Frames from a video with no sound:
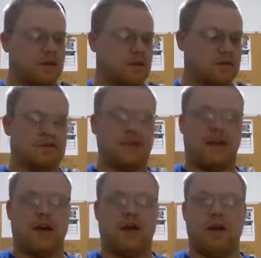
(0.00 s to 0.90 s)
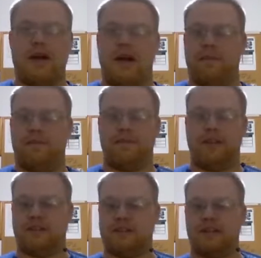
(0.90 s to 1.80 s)
So
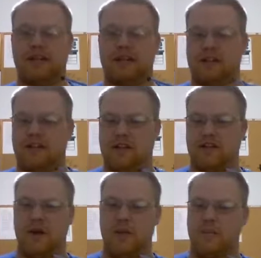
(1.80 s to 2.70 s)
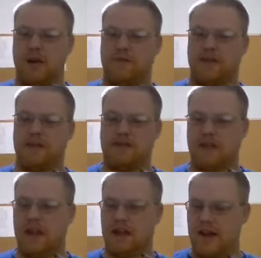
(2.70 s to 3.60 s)
that's, like I said, it's all preference.
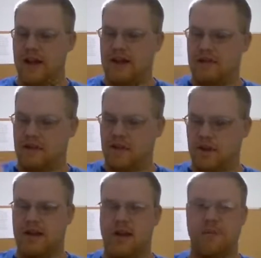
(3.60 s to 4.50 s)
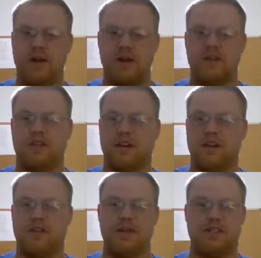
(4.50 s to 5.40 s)
I got everything all cleaned up on it.
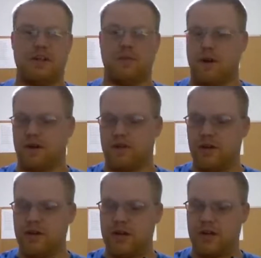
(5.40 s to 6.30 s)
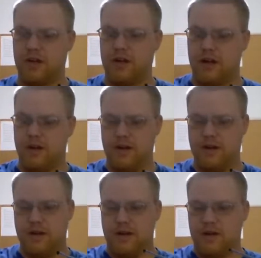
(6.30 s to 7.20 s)
The transmission works real good on
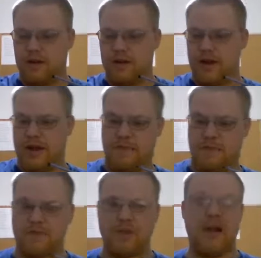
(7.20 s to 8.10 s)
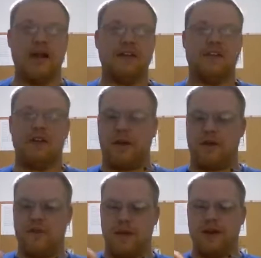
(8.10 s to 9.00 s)
it. I
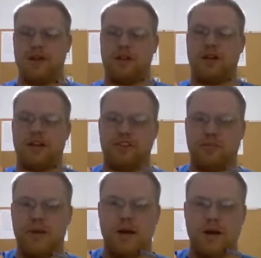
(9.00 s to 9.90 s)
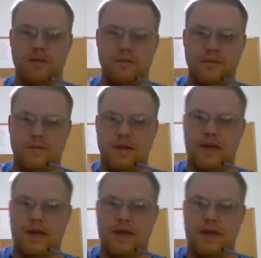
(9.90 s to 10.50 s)
do have my new clutch bell.